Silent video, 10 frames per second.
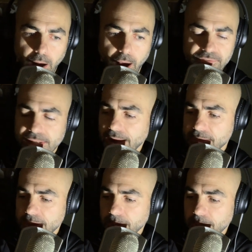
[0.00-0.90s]

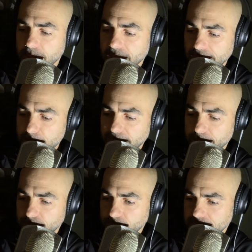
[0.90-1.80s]
Oftentimes, many
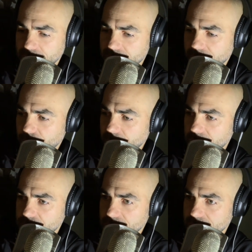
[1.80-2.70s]
people would just
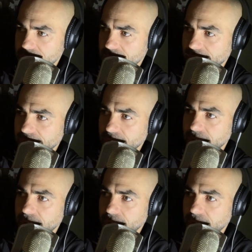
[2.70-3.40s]
cringe. They're just like, no,